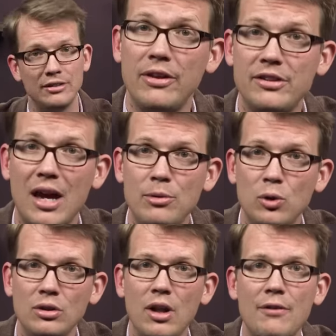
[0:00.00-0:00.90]
By the time
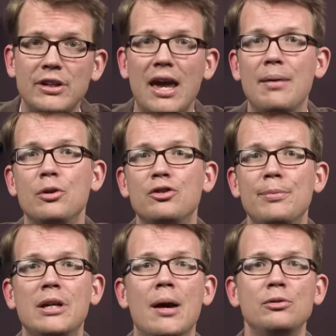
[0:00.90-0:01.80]
Newton left Cambridge to
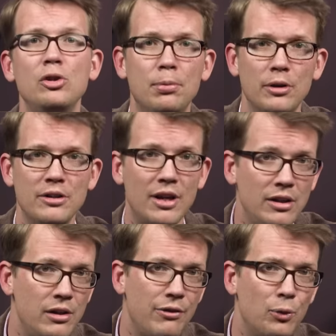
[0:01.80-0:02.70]
become
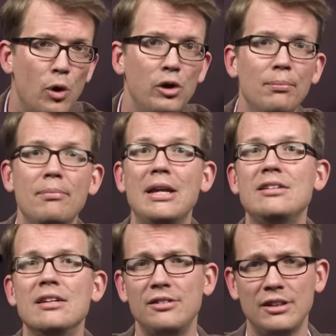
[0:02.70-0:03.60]
superintendent of the Royal
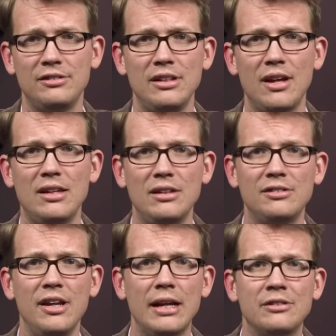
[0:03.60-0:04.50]
Mint in
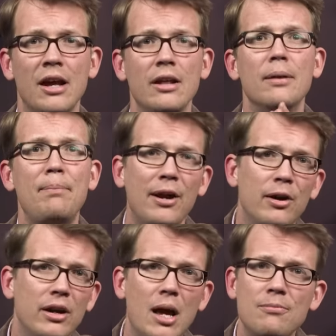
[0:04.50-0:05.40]
1696, the
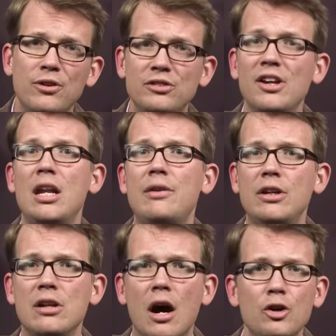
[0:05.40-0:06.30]
paradigm for
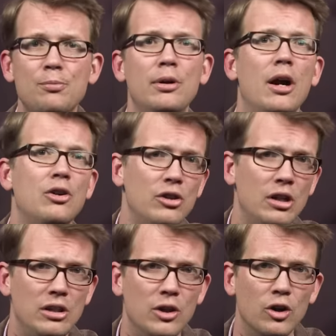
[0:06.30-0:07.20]
scientific knowledge production
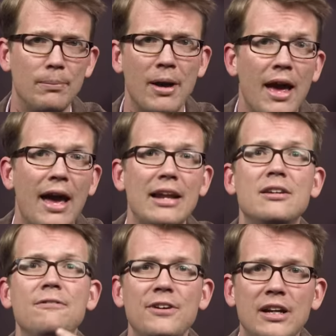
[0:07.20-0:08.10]
in Europe had
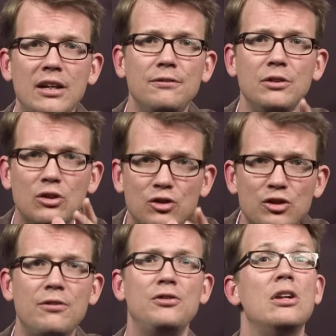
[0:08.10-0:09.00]
definitively
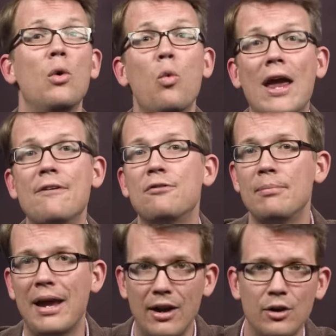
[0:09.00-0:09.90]
shifted away
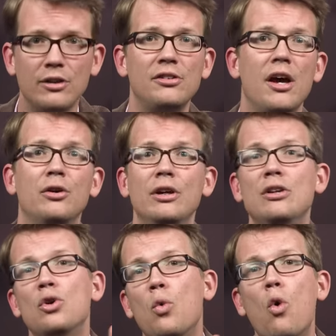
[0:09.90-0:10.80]
from Aristotle
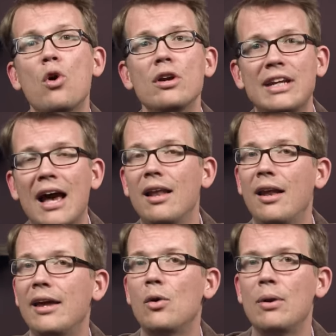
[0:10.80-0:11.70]
and toward
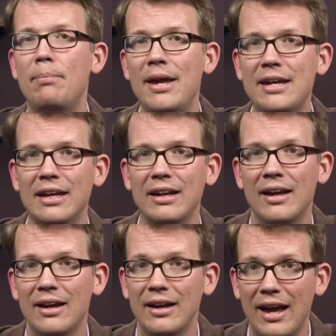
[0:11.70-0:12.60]
Galileo and Bacon,
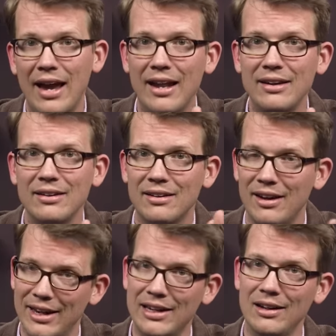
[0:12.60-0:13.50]
and
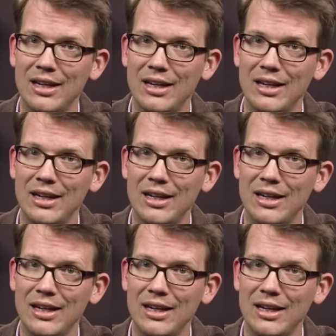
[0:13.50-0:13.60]
Eichen